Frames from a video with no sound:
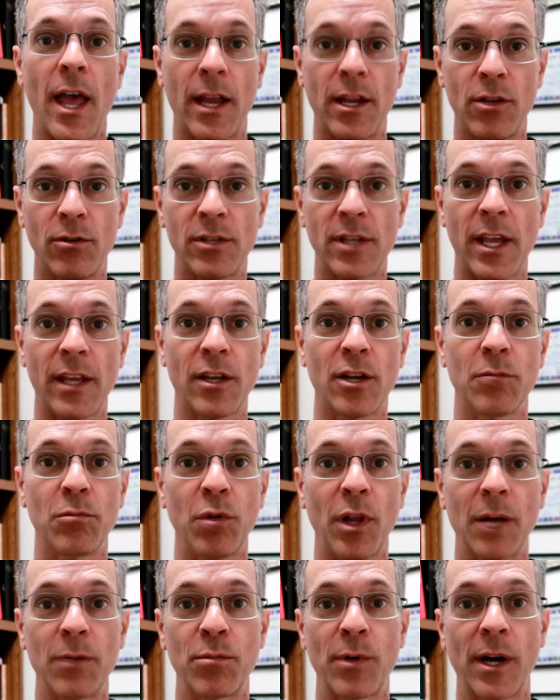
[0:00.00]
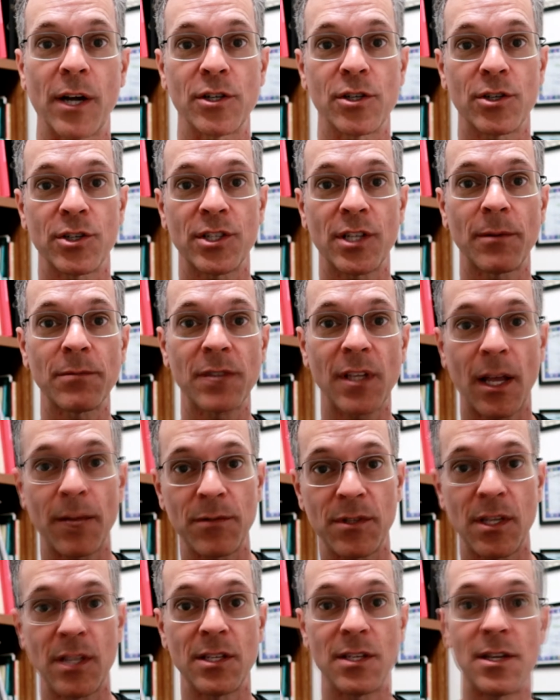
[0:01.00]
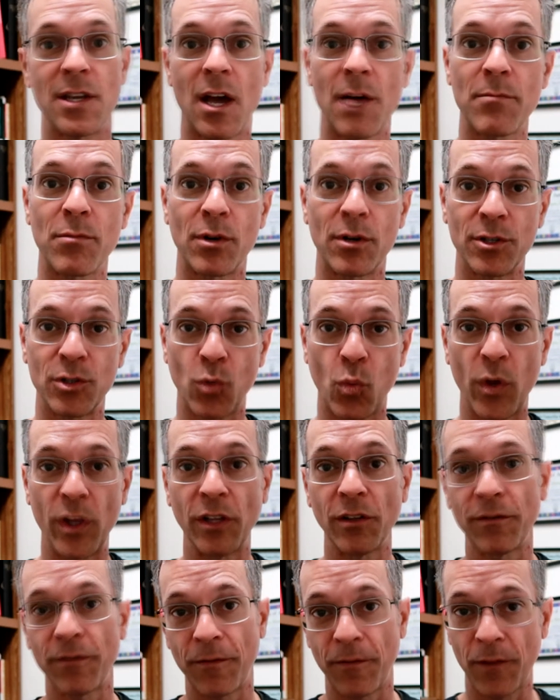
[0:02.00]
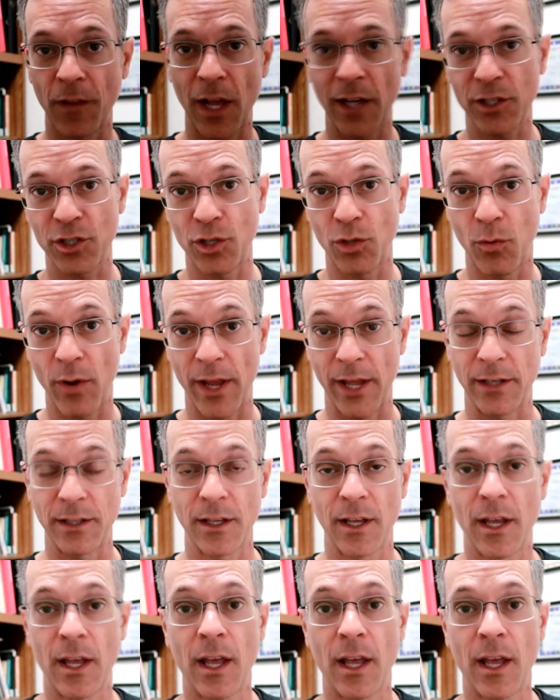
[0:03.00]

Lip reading: and you take your blood pressure, sometimes these numbers will fluctuate.